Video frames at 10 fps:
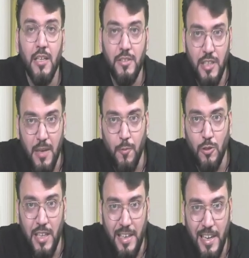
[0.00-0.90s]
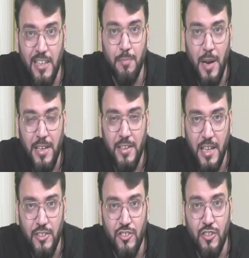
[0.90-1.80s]
Therefore, the related party
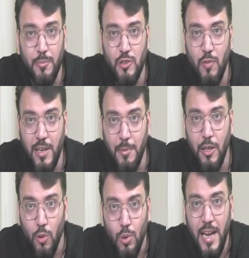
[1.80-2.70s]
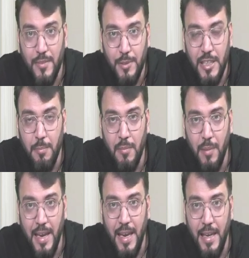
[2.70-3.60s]
transaction means whatever loan has been given by
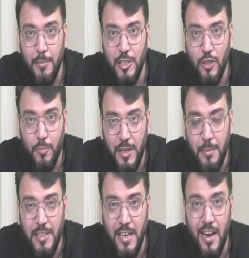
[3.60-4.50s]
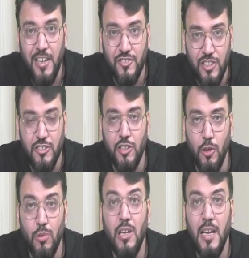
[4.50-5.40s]
A Limited to B Limited, a concessional
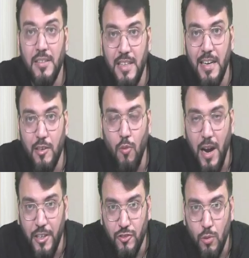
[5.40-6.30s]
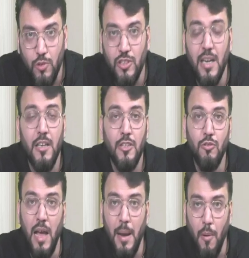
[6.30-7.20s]
loan that require disclosure. The
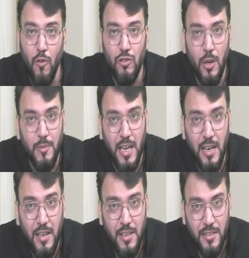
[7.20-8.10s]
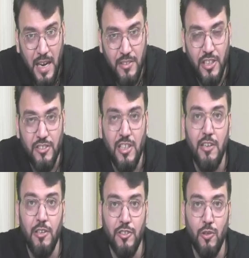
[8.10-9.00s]
amount of the transaction is
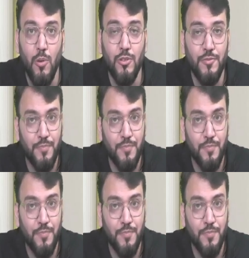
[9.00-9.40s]
disclosed,